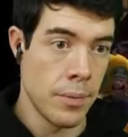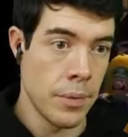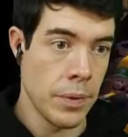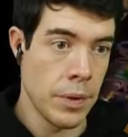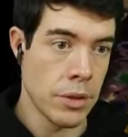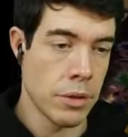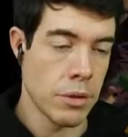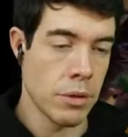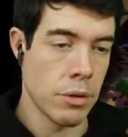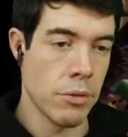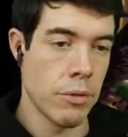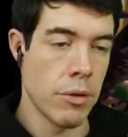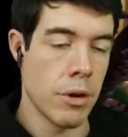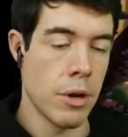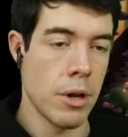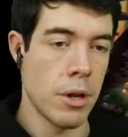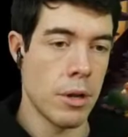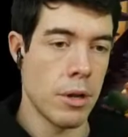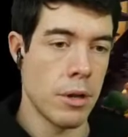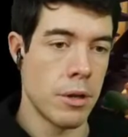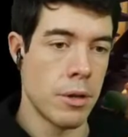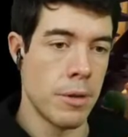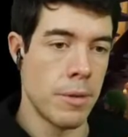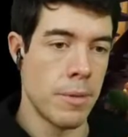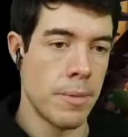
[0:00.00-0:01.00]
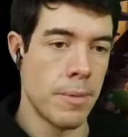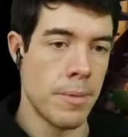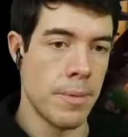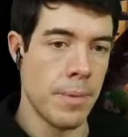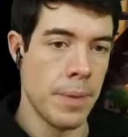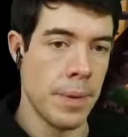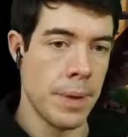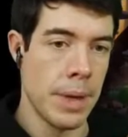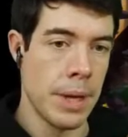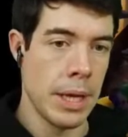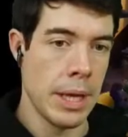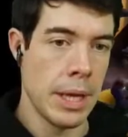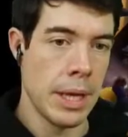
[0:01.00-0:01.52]
It's alright.
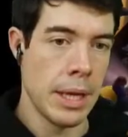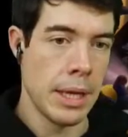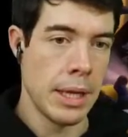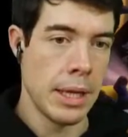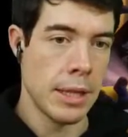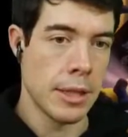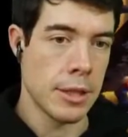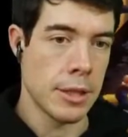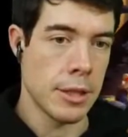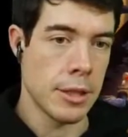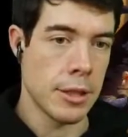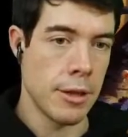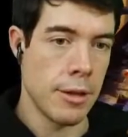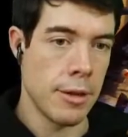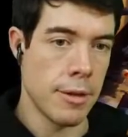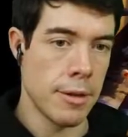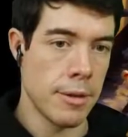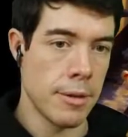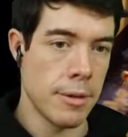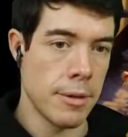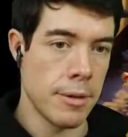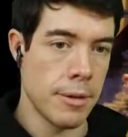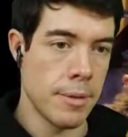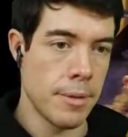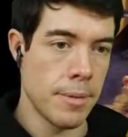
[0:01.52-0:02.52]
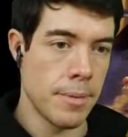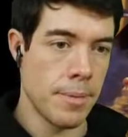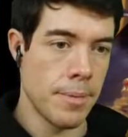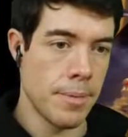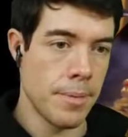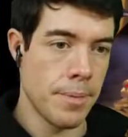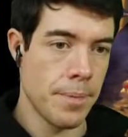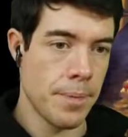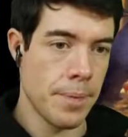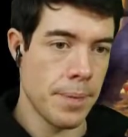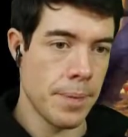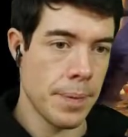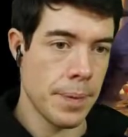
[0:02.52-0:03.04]
It's gone.
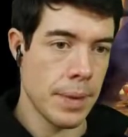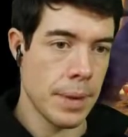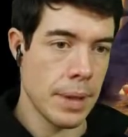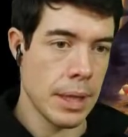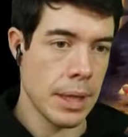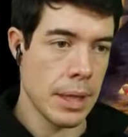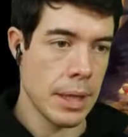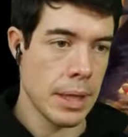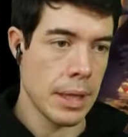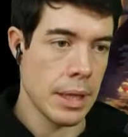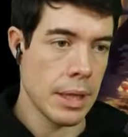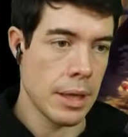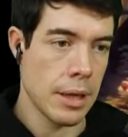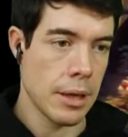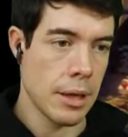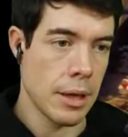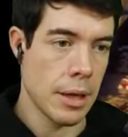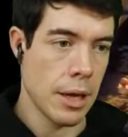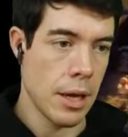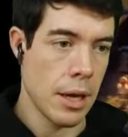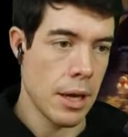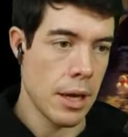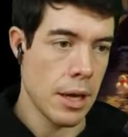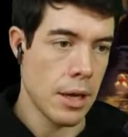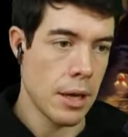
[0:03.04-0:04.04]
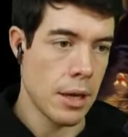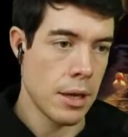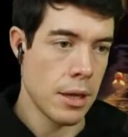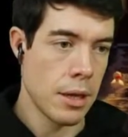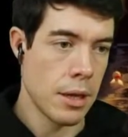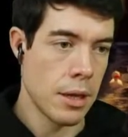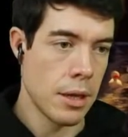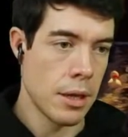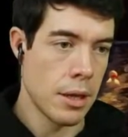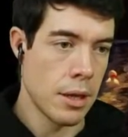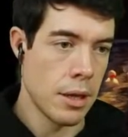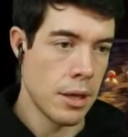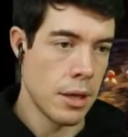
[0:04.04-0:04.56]
Okay.
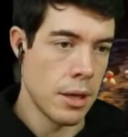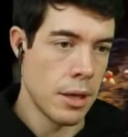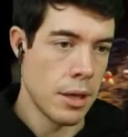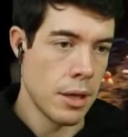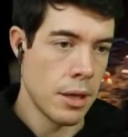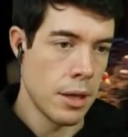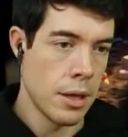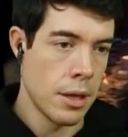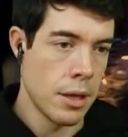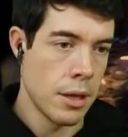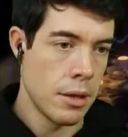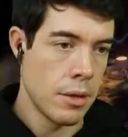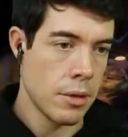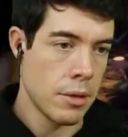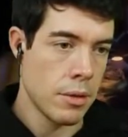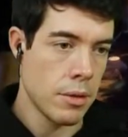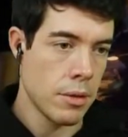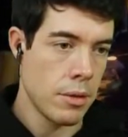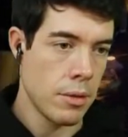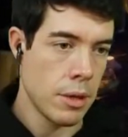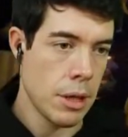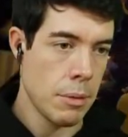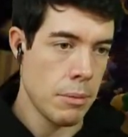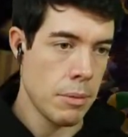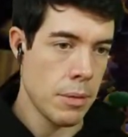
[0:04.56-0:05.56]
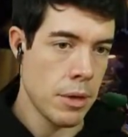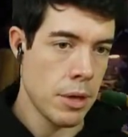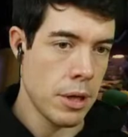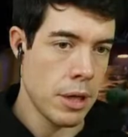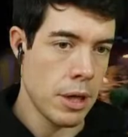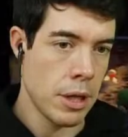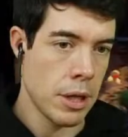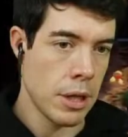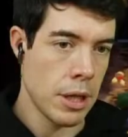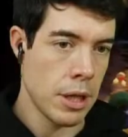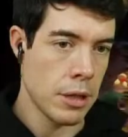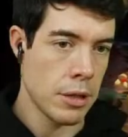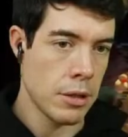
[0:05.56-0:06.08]
Look at all that money
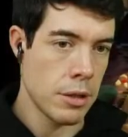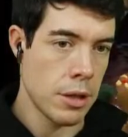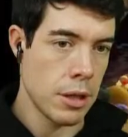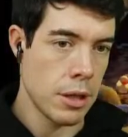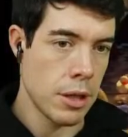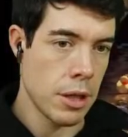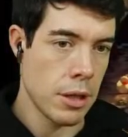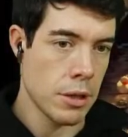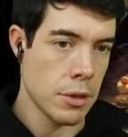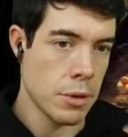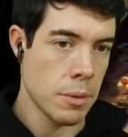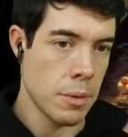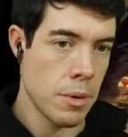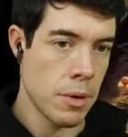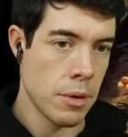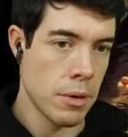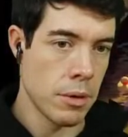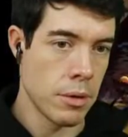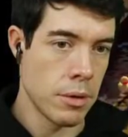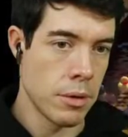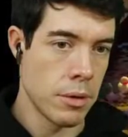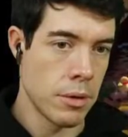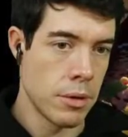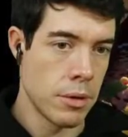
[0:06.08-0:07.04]
in that in that swan.